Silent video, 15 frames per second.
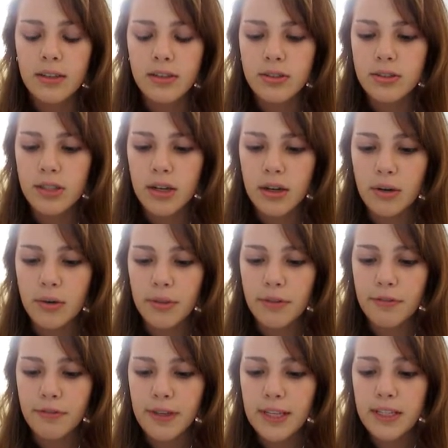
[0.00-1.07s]
So
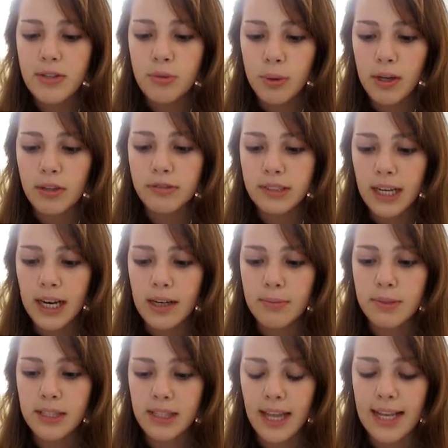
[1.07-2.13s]
the Feed 12
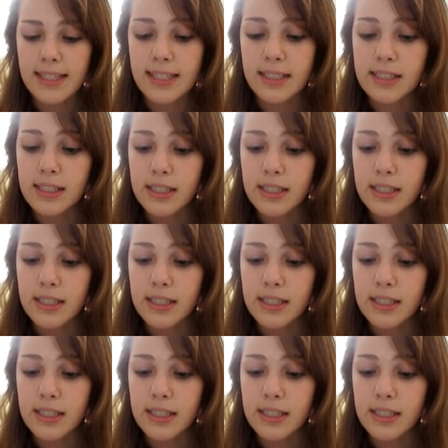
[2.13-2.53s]
Toms Classics